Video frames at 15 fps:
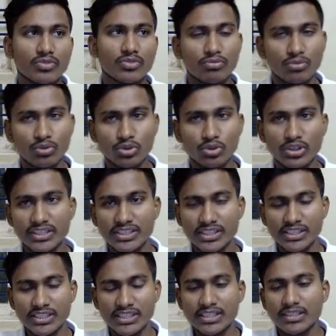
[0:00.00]
4
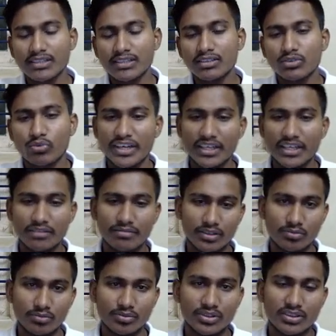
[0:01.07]
dozen 25
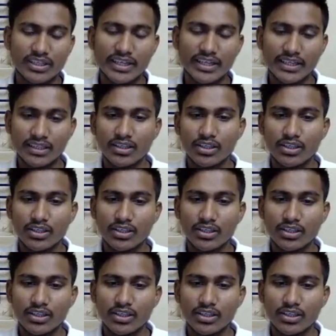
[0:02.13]
rupees, right?